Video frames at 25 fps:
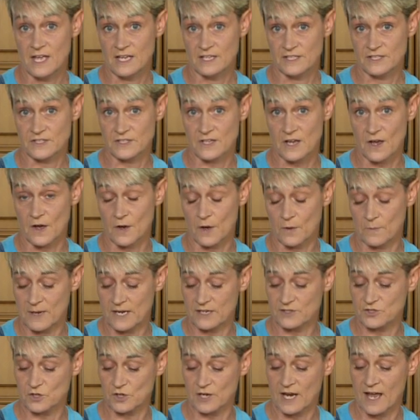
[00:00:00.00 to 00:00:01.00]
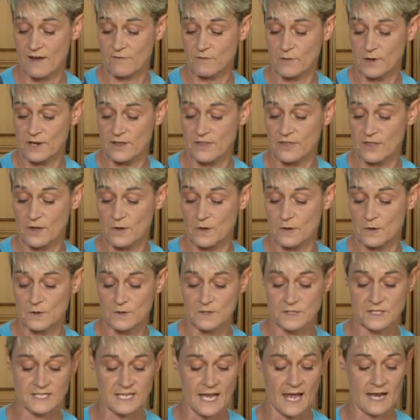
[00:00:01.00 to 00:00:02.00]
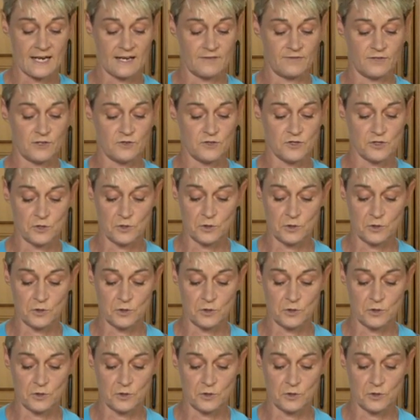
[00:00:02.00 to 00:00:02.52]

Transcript: So make sure you have one of those, and if you do,